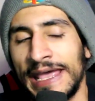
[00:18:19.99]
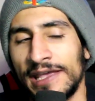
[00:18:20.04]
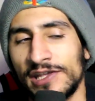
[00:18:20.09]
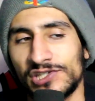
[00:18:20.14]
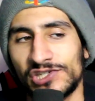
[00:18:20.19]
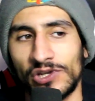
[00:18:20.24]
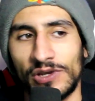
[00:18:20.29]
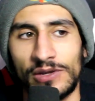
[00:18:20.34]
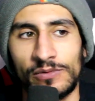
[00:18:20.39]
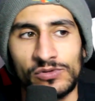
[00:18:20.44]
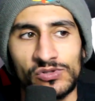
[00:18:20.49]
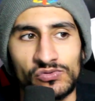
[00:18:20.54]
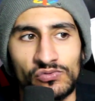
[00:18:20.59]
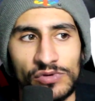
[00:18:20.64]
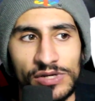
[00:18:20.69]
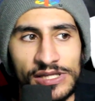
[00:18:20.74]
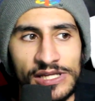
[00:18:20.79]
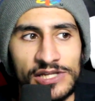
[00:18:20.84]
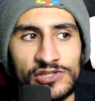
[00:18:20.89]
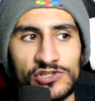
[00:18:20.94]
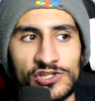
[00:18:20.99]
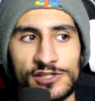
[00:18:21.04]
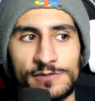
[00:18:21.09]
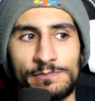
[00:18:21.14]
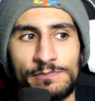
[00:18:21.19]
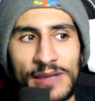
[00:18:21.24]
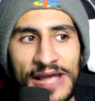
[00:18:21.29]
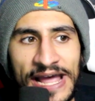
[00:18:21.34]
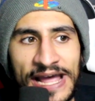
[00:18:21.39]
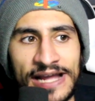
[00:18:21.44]
So it was really
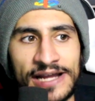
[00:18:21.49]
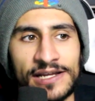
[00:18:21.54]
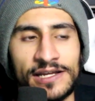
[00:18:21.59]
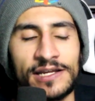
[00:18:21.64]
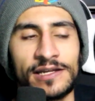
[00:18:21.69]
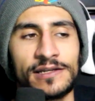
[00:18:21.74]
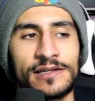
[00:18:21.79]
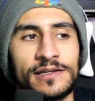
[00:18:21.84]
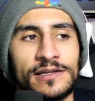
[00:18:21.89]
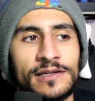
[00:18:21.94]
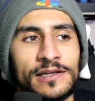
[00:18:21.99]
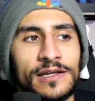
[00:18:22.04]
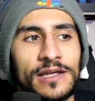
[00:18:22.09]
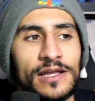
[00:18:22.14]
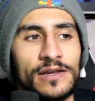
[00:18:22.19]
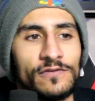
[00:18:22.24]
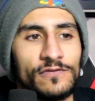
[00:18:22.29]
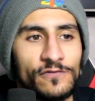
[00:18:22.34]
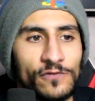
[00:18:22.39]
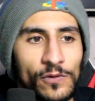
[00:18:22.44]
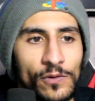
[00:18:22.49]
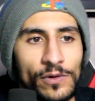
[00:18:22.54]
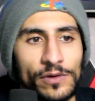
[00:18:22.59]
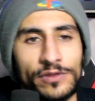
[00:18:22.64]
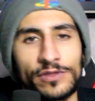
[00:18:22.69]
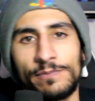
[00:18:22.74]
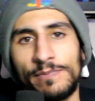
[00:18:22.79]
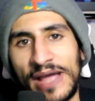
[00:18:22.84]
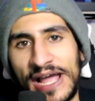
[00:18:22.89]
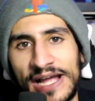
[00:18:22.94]
just back and
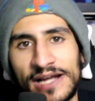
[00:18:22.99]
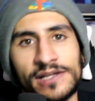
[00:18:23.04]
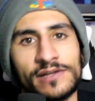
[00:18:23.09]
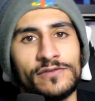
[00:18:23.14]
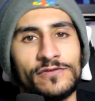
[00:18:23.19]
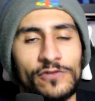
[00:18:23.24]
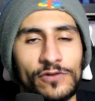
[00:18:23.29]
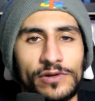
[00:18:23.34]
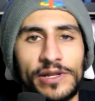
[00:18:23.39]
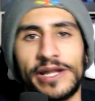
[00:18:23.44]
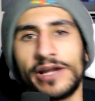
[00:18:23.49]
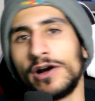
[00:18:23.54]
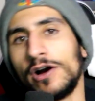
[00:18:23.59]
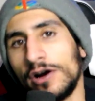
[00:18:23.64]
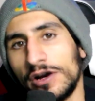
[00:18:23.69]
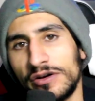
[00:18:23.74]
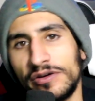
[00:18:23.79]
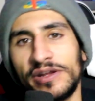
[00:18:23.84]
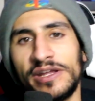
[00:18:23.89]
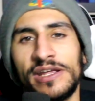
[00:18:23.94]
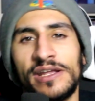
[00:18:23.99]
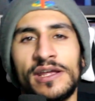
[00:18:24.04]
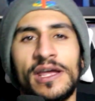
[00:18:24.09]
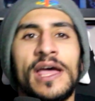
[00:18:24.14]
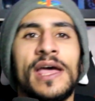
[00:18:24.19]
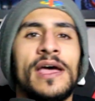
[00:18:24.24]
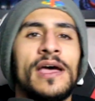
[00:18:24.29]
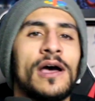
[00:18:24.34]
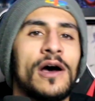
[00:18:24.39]
forth, like RE,